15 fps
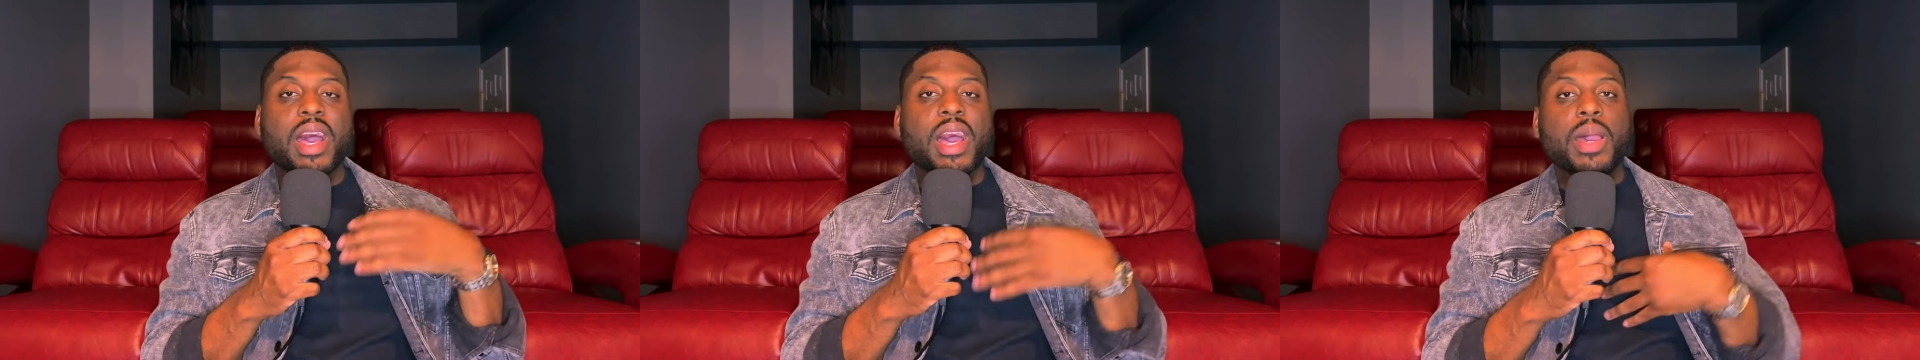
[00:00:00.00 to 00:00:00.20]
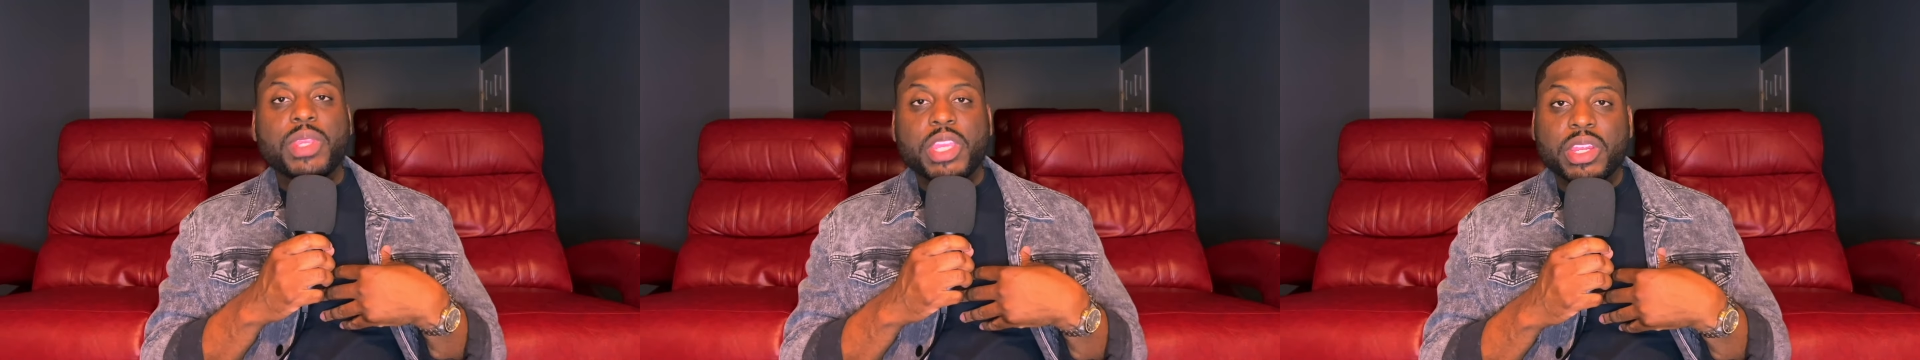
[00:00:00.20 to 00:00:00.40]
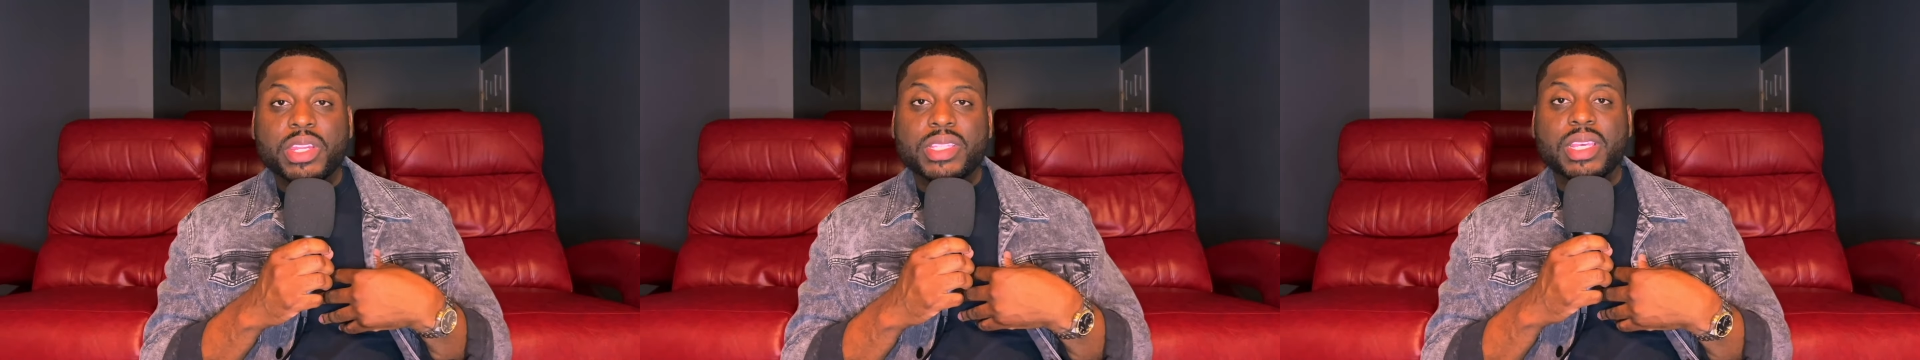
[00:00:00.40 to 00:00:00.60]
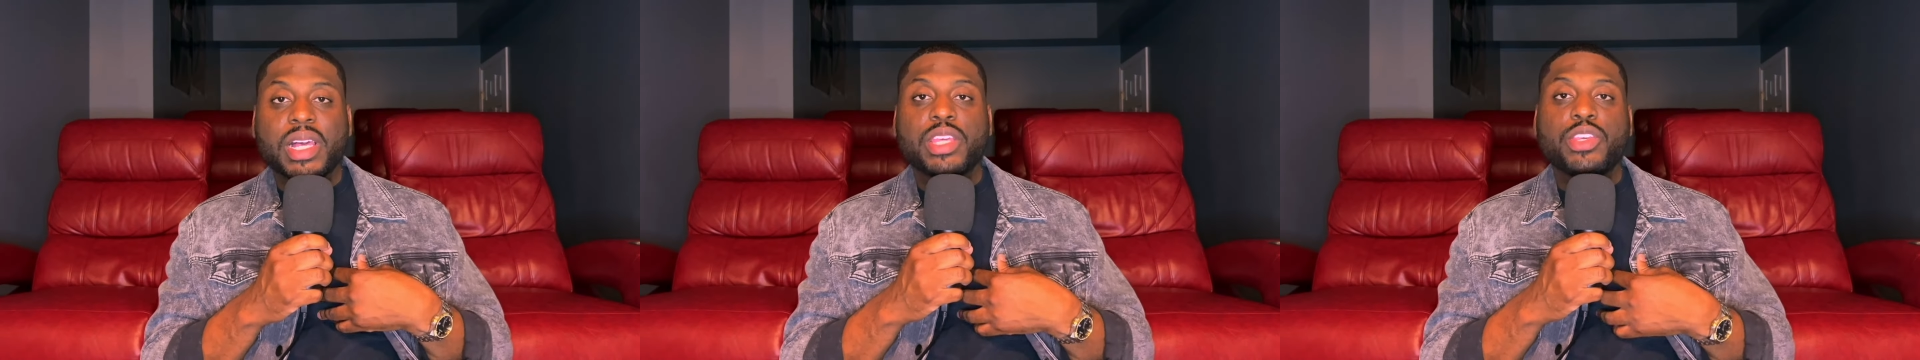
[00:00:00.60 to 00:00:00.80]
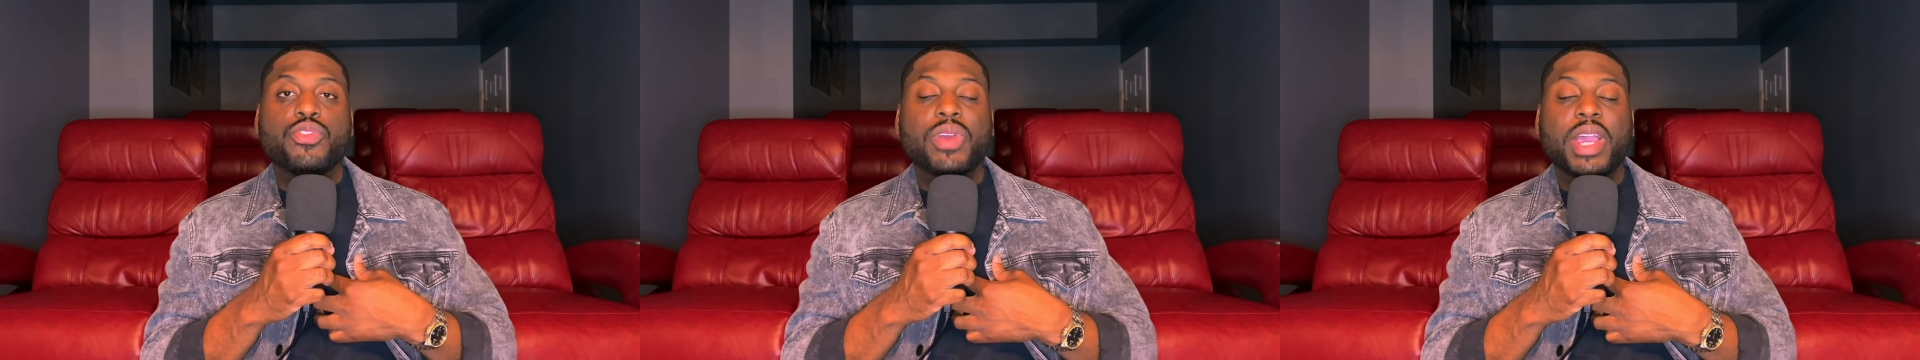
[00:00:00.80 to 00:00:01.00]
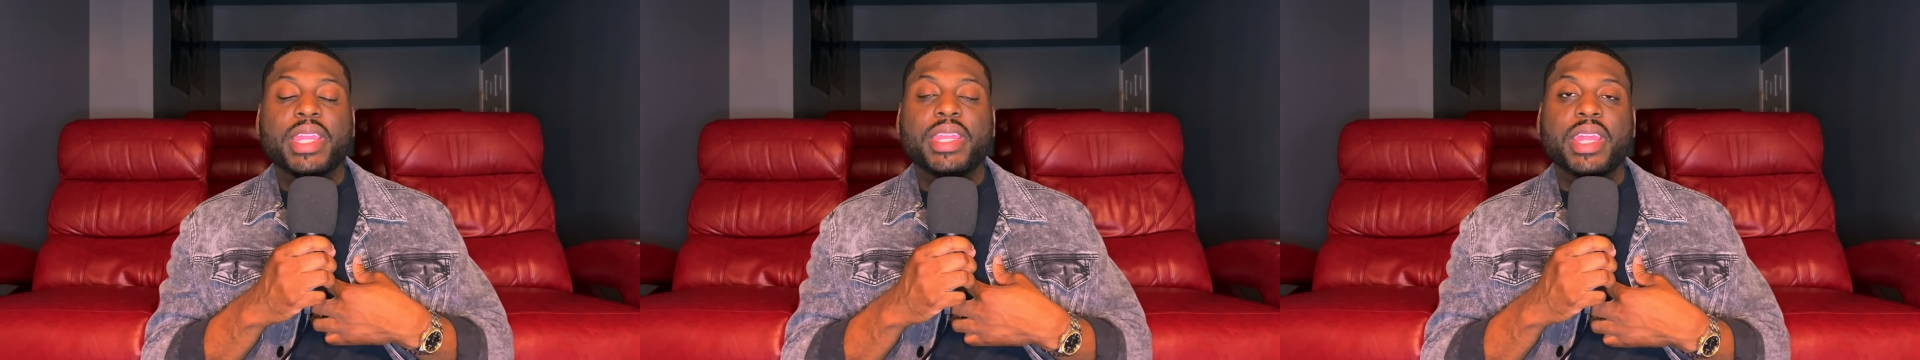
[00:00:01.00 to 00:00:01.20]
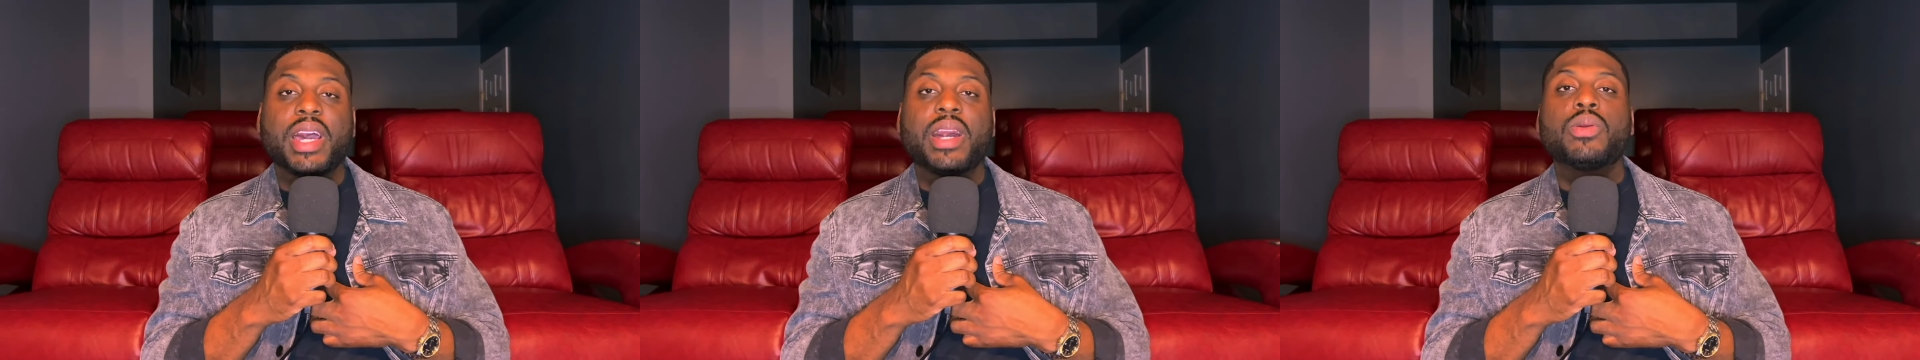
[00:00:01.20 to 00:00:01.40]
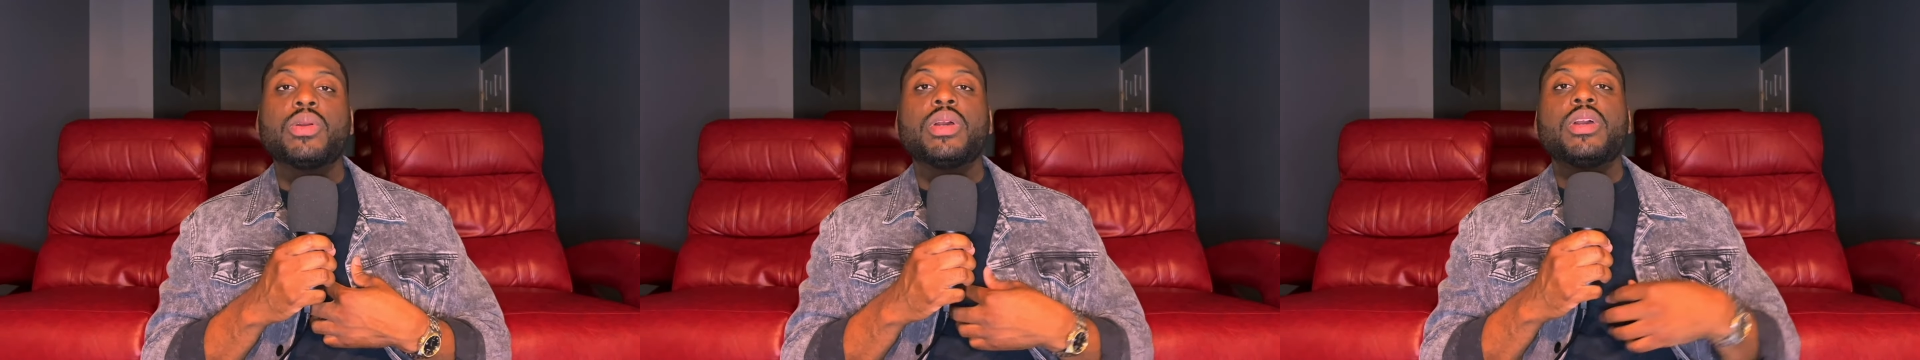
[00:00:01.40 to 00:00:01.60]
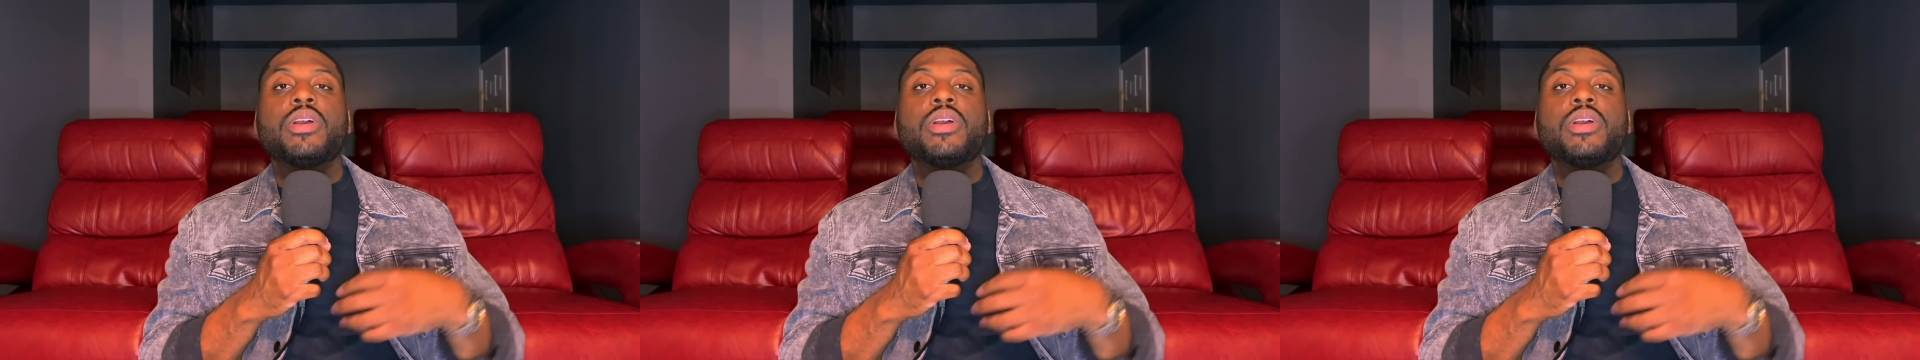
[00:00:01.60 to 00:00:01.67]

I'm here to tell you right now